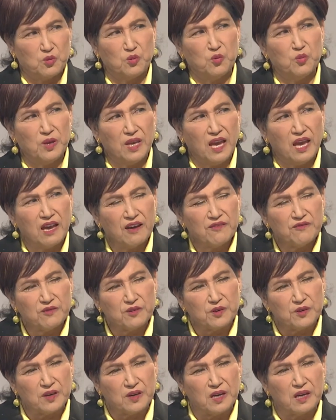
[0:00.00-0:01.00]
Do we have
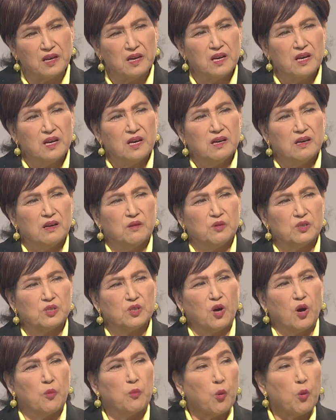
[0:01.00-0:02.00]
a what do
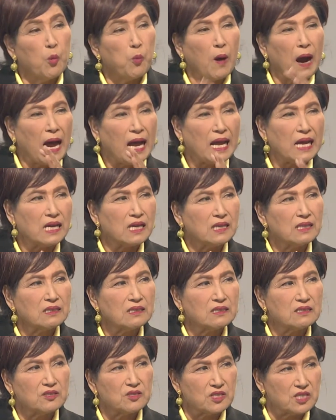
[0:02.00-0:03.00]
you call a mobile
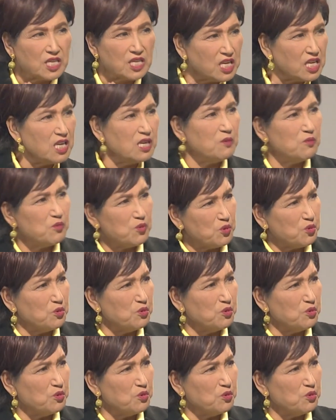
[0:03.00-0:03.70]
team to